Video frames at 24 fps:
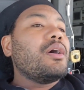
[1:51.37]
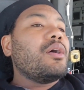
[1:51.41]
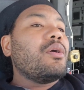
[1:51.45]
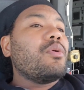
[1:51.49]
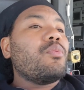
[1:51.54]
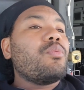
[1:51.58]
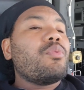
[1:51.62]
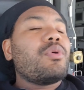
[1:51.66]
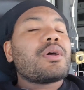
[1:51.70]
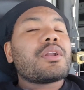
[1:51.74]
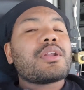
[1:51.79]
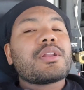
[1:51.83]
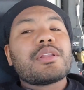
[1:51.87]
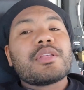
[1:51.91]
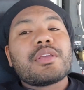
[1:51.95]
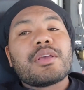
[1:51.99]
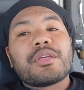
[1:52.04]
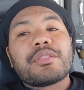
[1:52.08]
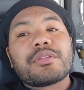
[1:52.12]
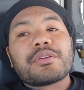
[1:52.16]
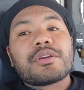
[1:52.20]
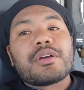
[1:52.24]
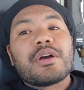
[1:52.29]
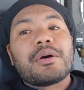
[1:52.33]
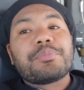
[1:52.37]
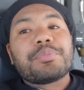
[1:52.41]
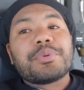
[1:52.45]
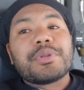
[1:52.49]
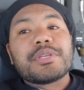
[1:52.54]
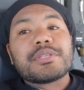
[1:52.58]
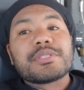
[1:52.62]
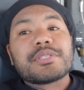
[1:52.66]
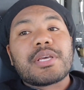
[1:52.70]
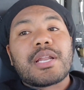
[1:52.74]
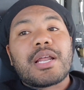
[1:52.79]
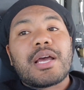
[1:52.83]
one of the other
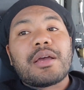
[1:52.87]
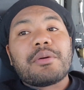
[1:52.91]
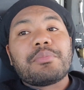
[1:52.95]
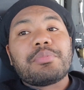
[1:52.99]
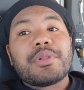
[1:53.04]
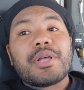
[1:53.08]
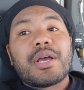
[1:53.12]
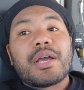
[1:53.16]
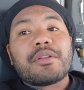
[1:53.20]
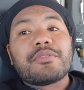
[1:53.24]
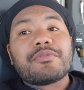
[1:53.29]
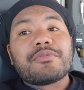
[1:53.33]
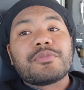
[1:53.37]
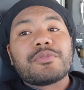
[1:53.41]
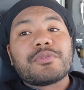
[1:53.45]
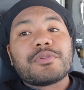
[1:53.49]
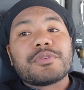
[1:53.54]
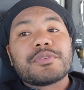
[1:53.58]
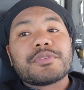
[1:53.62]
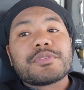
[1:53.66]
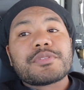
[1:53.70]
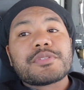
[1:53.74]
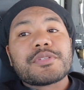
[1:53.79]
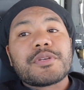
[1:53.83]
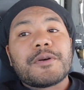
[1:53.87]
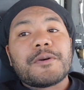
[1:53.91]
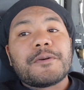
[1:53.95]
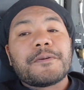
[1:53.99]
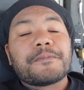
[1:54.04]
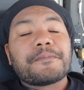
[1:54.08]
companies that I applied for. So